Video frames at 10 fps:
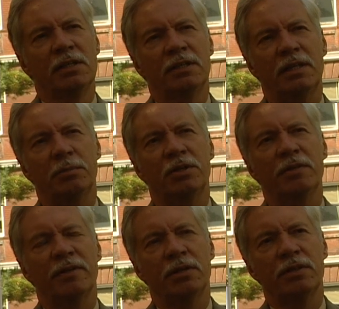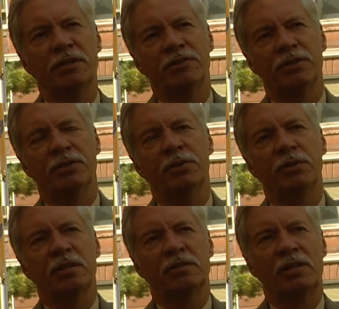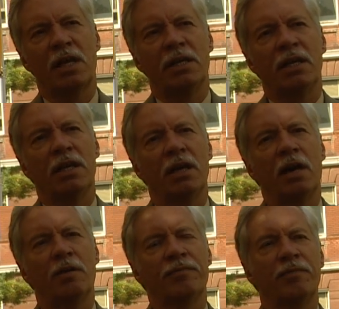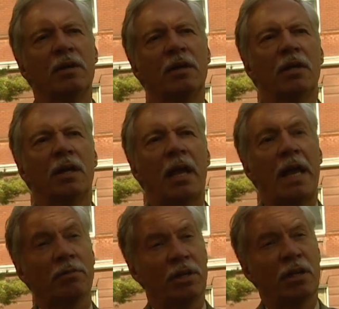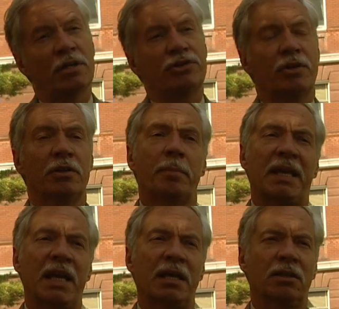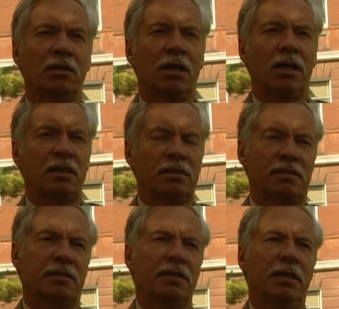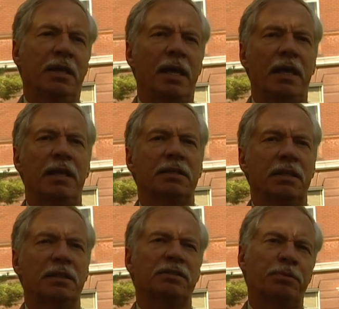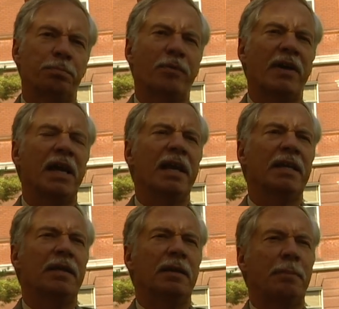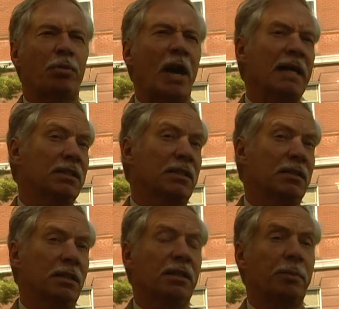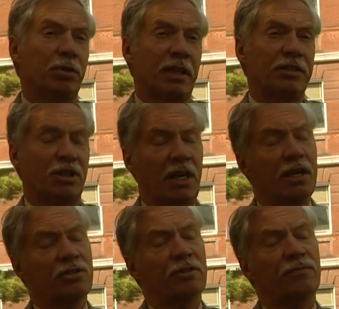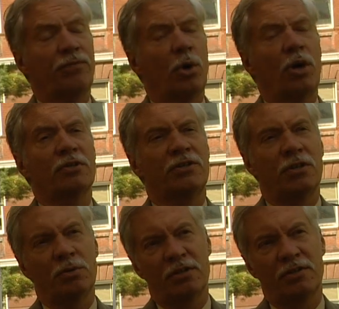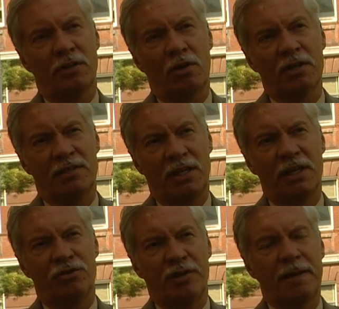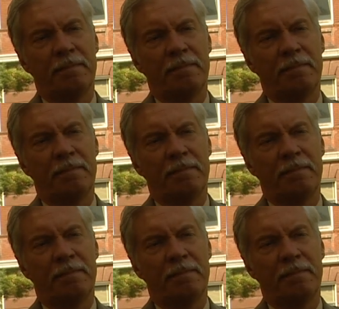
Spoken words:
that were devoted to the study of agriculture and the mechanical arts, and to provide a practical liberal education for students across the country.